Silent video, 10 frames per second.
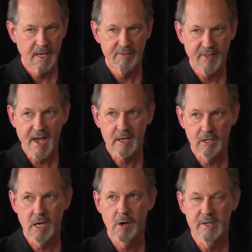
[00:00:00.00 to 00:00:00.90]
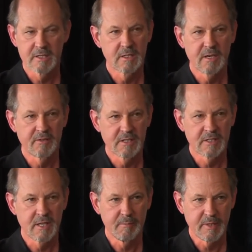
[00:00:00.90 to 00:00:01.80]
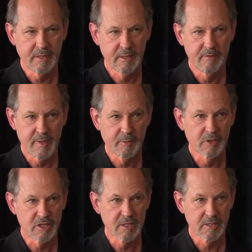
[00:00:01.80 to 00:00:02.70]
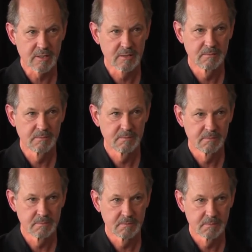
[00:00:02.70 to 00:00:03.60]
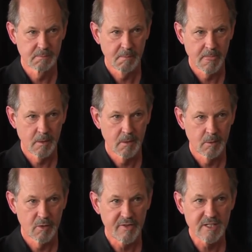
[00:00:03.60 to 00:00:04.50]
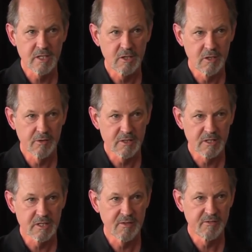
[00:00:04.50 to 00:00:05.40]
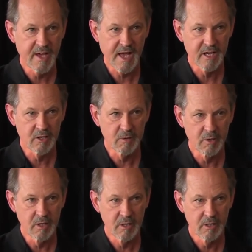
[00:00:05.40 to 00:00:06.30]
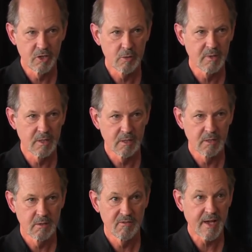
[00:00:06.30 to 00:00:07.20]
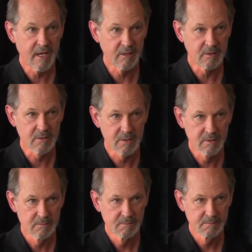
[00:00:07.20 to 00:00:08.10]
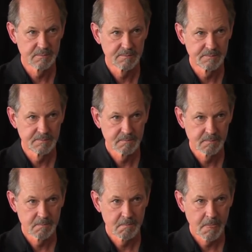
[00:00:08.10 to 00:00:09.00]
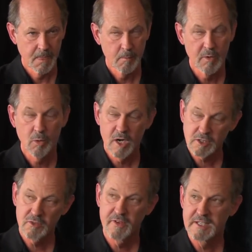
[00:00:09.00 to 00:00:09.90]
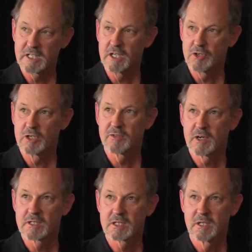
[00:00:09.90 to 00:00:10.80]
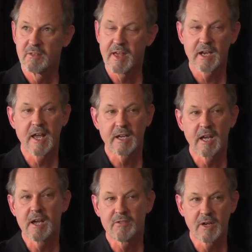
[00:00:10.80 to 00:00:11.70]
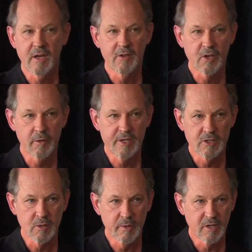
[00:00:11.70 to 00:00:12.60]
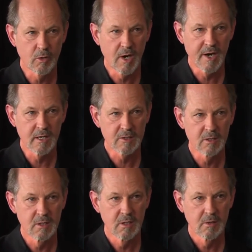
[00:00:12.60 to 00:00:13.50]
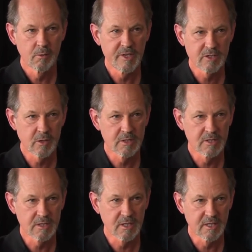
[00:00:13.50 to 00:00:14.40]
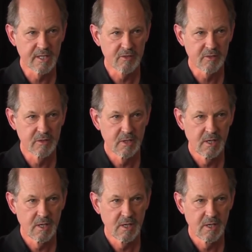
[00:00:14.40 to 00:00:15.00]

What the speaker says: And that alone is enough to give people chills. We're facing a universe that does not value human values. But we're also facing a universe that, like every other creature, requires resources to live,